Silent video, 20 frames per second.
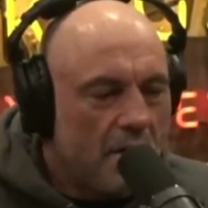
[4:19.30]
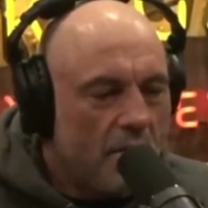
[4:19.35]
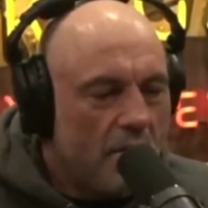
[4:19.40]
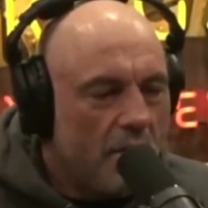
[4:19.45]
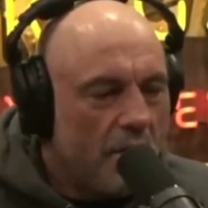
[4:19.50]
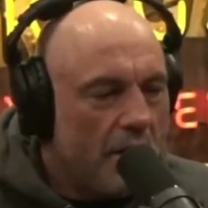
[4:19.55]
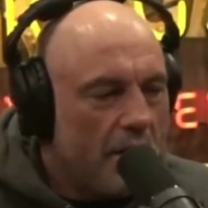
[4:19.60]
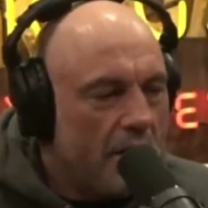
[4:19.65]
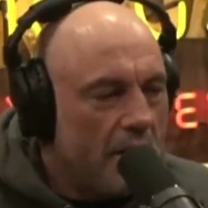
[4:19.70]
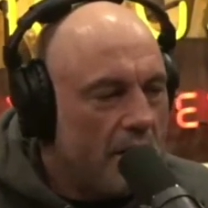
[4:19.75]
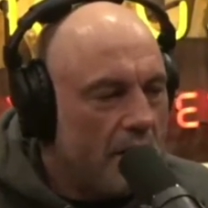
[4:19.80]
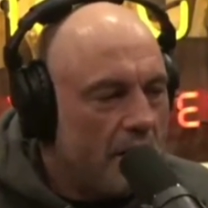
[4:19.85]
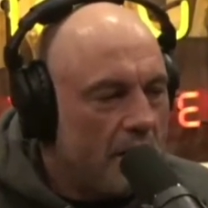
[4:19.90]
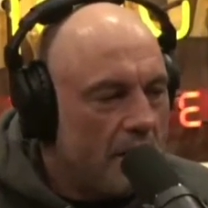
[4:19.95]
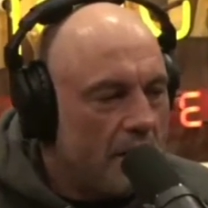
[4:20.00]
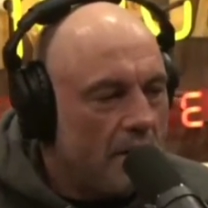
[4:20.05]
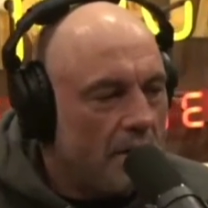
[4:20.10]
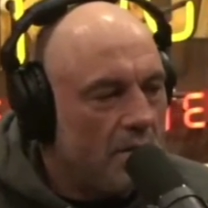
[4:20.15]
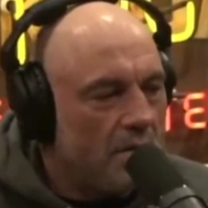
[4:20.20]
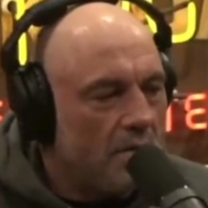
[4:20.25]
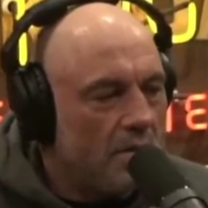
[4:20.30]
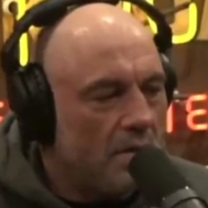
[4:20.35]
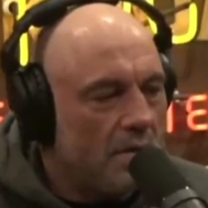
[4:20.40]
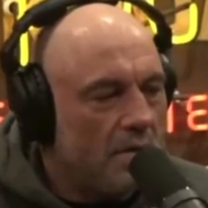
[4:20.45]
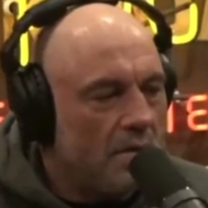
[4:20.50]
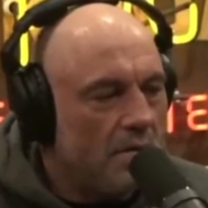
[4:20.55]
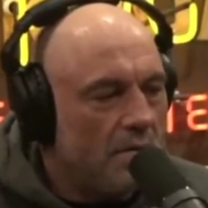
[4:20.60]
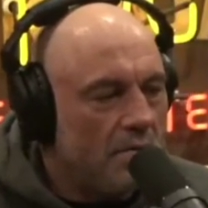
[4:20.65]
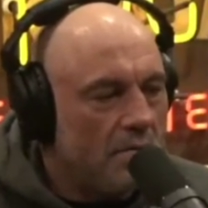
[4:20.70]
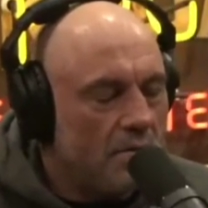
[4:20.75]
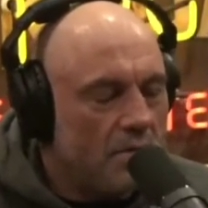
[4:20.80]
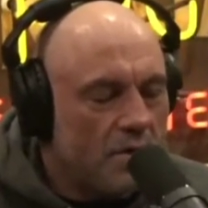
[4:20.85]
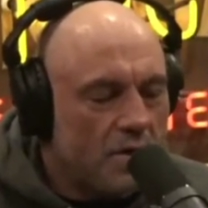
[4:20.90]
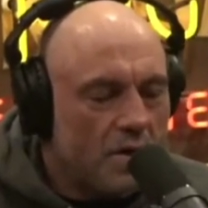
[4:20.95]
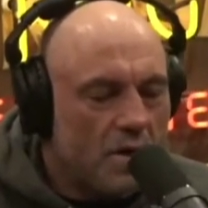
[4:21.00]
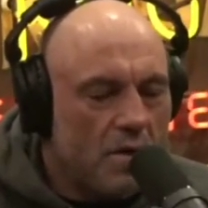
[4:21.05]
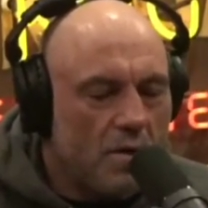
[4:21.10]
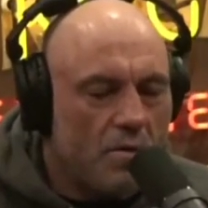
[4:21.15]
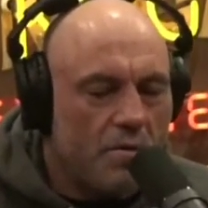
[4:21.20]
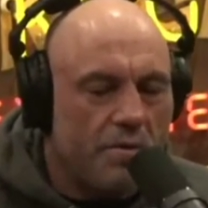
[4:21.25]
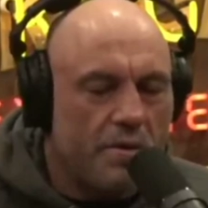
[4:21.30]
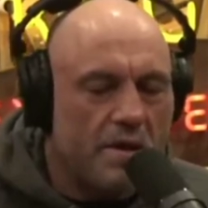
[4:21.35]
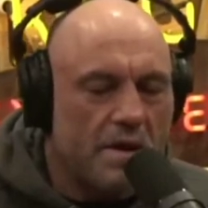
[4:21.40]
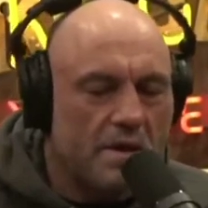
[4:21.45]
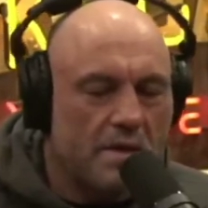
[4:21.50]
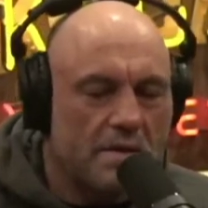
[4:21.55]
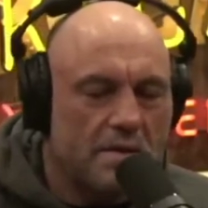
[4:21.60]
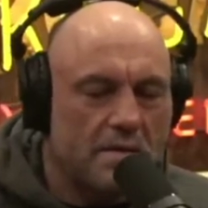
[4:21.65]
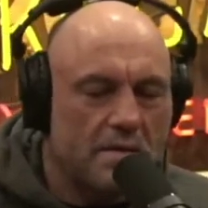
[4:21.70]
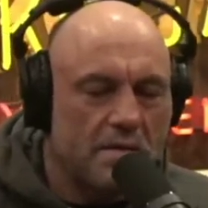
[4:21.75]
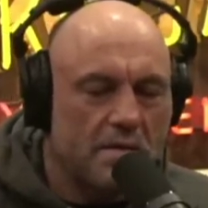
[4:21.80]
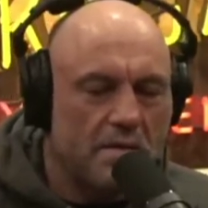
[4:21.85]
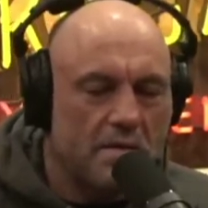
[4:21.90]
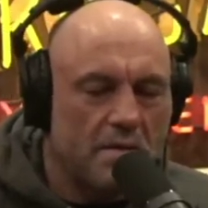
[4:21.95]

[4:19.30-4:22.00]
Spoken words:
when you show this